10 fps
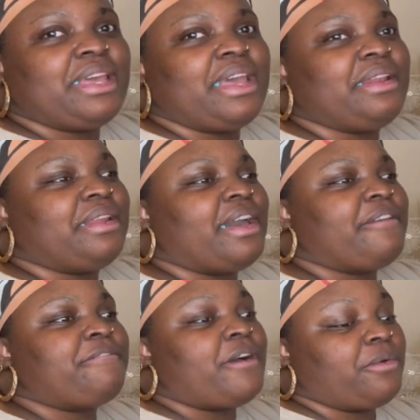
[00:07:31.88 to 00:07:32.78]
and
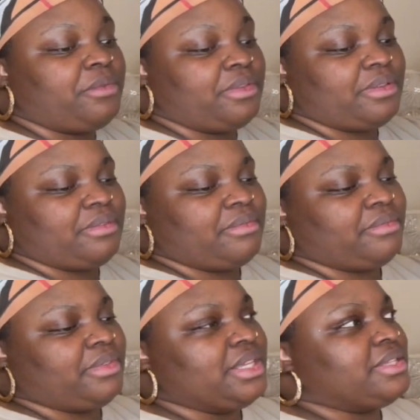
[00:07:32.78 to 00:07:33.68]
I found
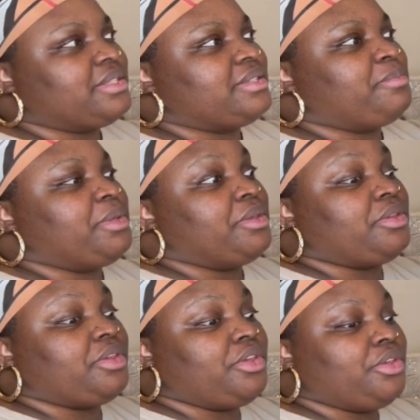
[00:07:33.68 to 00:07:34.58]
these to be
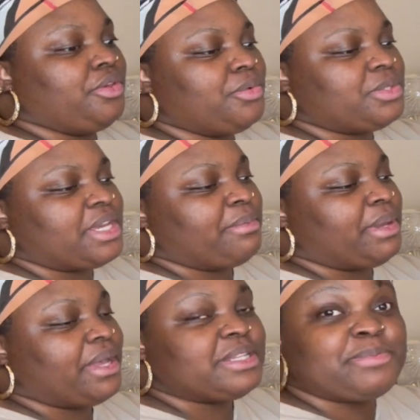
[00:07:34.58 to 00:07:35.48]
cute and
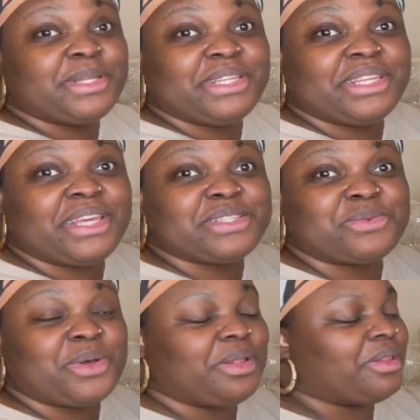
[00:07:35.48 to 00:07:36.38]
my husband did as
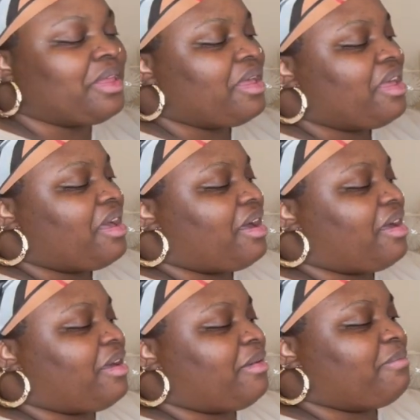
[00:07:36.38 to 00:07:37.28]
well.
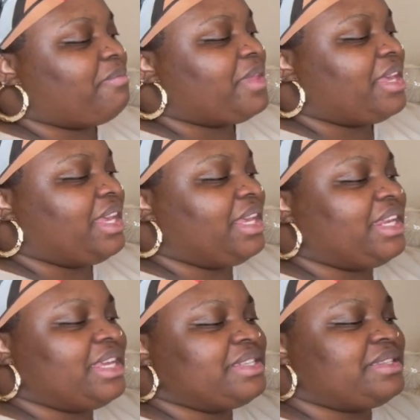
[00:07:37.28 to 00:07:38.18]
Um,
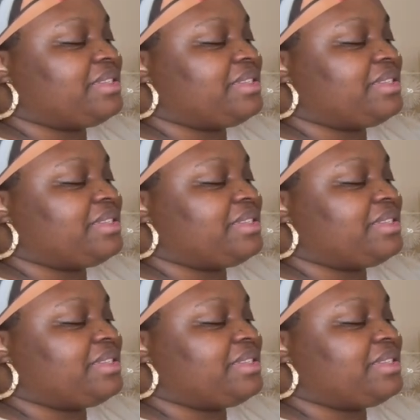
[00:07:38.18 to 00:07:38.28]
it is the